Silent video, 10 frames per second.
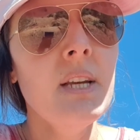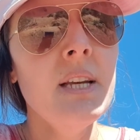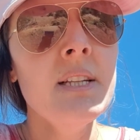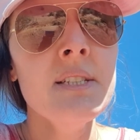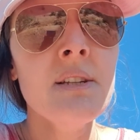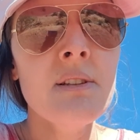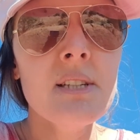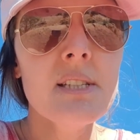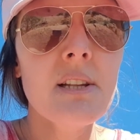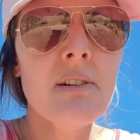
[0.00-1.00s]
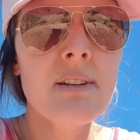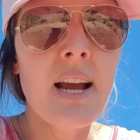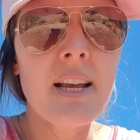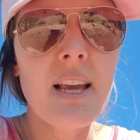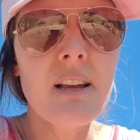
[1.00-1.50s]
And so this little
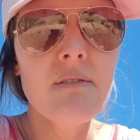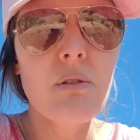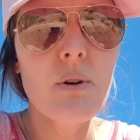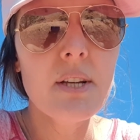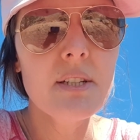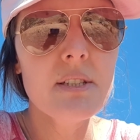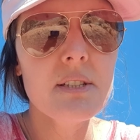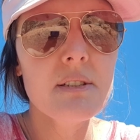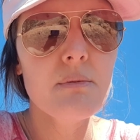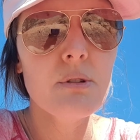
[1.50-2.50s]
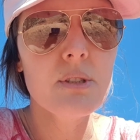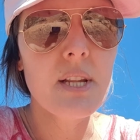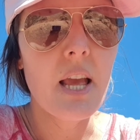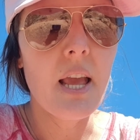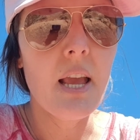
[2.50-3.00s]
nagging voice will
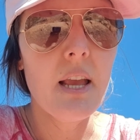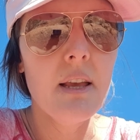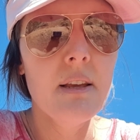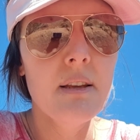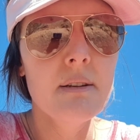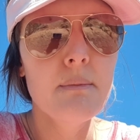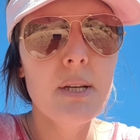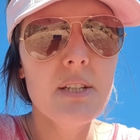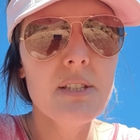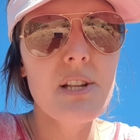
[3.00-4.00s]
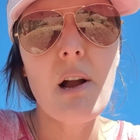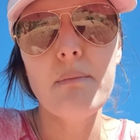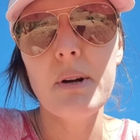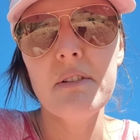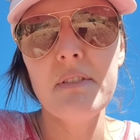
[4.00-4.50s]
say, but it's not
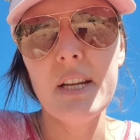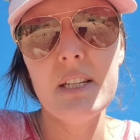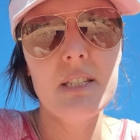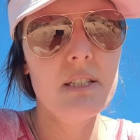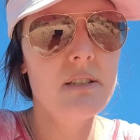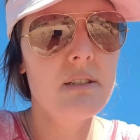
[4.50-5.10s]
perfect.